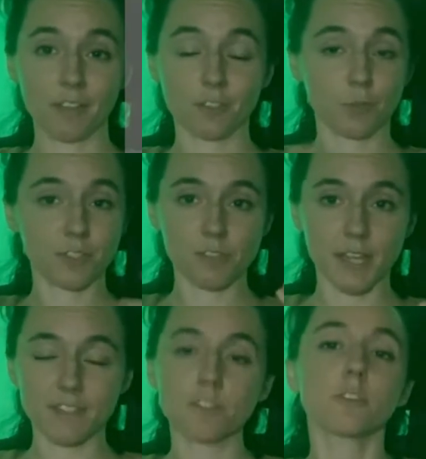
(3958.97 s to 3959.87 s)
So it's
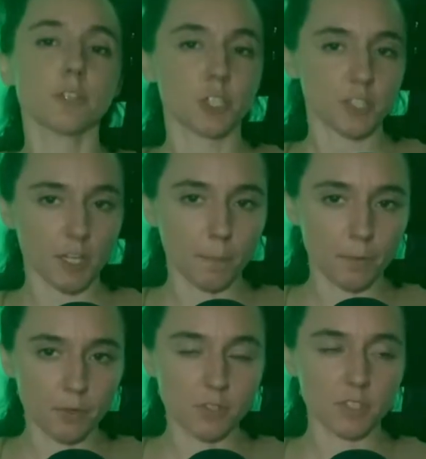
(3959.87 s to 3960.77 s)
literally just like a
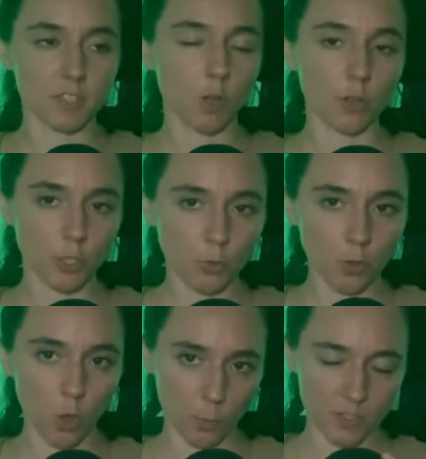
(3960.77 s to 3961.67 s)
Buddhist, it's called a
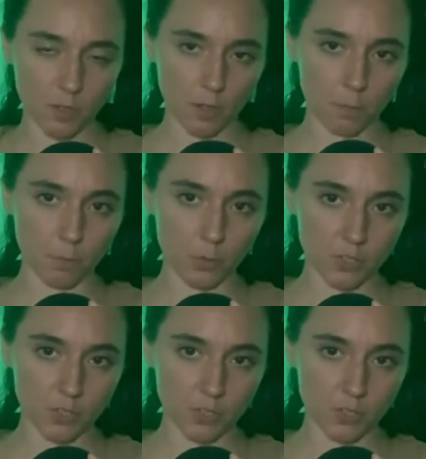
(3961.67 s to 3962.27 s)
unalome. It's a Buddhist